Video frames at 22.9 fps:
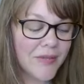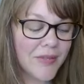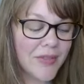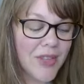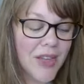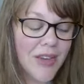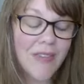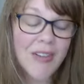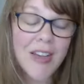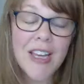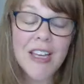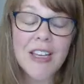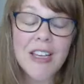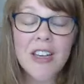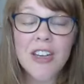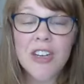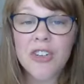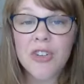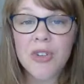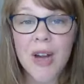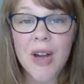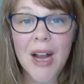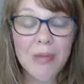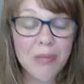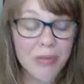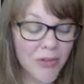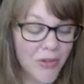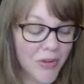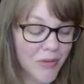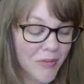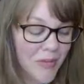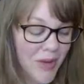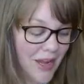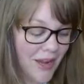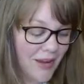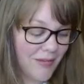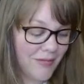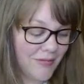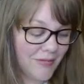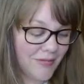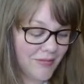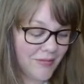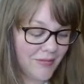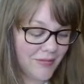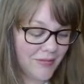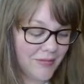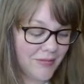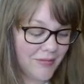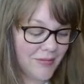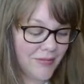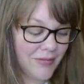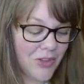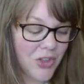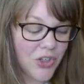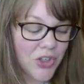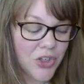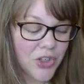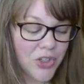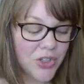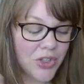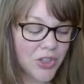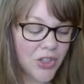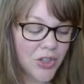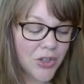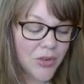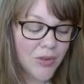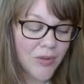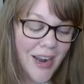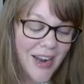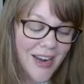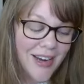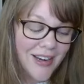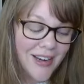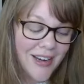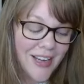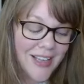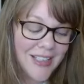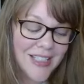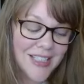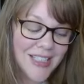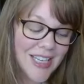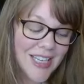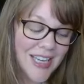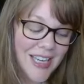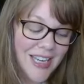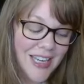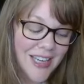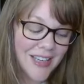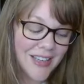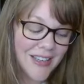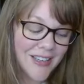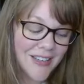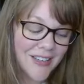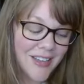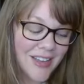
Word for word: they've hidden a trap for me. Look to the right and see.